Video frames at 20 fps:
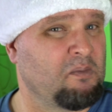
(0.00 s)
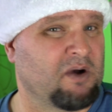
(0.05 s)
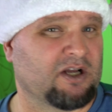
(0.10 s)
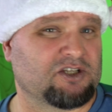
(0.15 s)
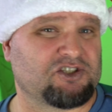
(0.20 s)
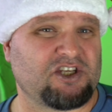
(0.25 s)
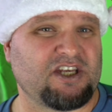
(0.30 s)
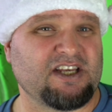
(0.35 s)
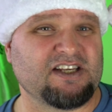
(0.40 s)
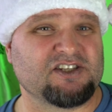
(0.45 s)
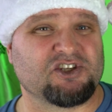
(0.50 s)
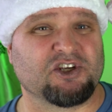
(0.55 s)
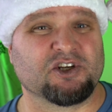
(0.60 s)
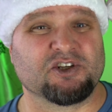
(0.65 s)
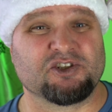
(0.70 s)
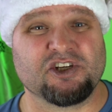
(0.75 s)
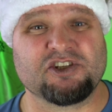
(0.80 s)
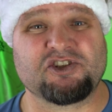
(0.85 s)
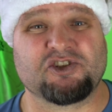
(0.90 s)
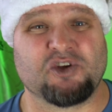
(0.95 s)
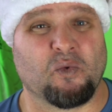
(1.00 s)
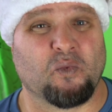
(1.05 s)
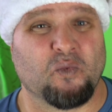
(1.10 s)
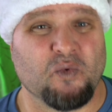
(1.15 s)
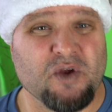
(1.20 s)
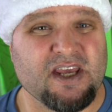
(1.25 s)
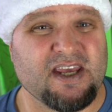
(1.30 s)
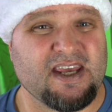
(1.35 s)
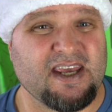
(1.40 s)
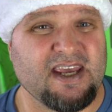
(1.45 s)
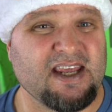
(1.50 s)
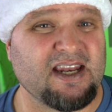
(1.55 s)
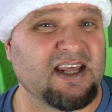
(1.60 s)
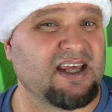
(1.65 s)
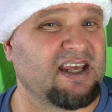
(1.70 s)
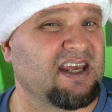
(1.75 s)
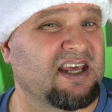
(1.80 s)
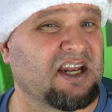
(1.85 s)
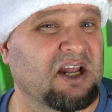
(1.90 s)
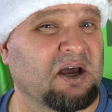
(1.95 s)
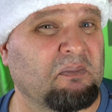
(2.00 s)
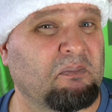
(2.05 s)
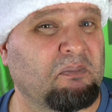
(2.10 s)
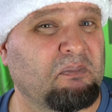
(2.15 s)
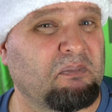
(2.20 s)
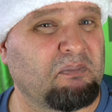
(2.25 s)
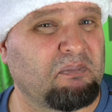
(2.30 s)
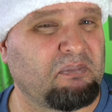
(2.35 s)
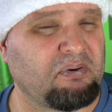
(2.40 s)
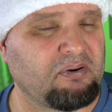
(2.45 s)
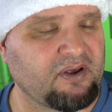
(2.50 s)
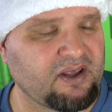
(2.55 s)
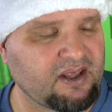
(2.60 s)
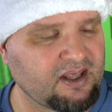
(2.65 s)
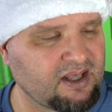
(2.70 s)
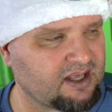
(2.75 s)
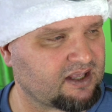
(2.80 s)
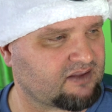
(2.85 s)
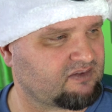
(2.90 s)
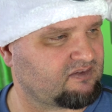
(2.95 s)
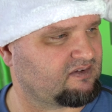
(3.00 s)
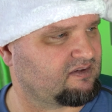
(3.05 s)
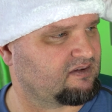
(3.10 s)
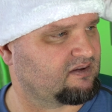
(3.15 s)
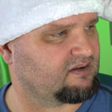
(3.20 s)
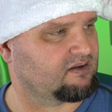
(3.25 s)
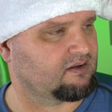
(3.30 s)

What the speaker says: much easier just to reheat it in a pit.